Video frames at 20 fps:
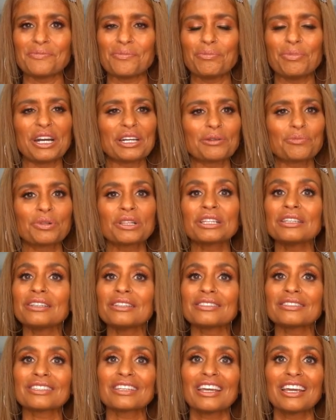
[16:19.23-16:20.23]
But
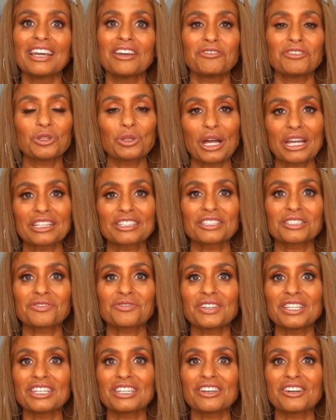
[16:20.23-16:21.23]
please, if you like this
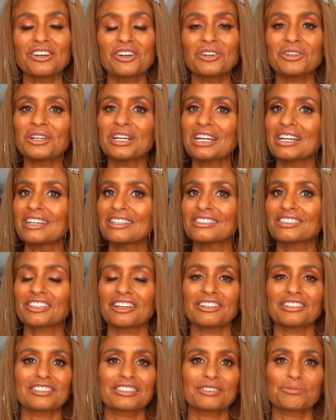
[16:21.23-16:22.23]
video,
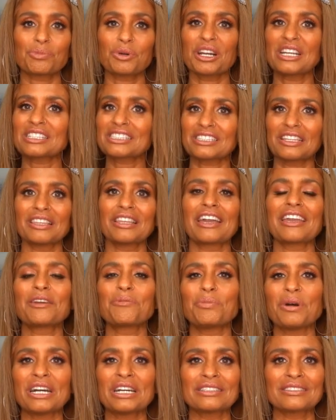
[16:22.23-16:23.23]
just press the
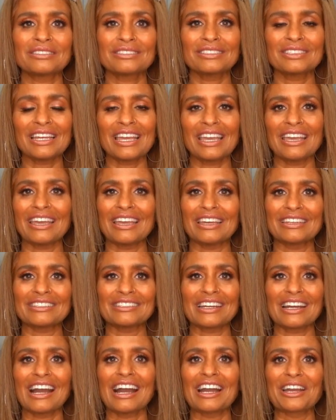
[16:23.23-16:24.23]
like button, and
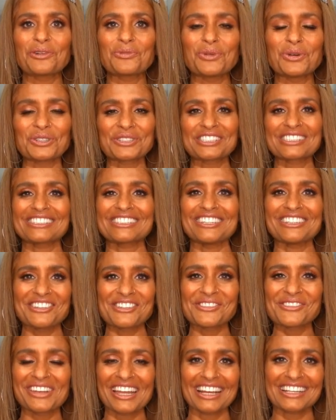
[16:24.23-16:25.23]
I will see
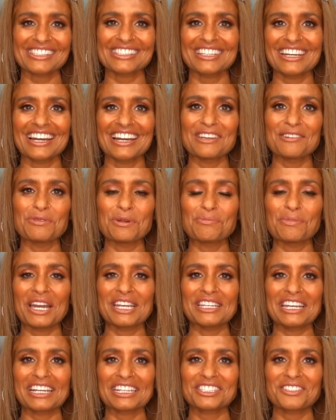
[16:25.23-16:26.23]
you next time in my
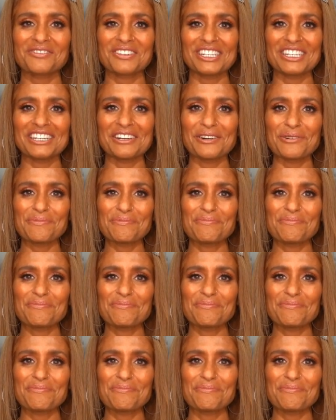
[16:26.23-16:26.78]
next video.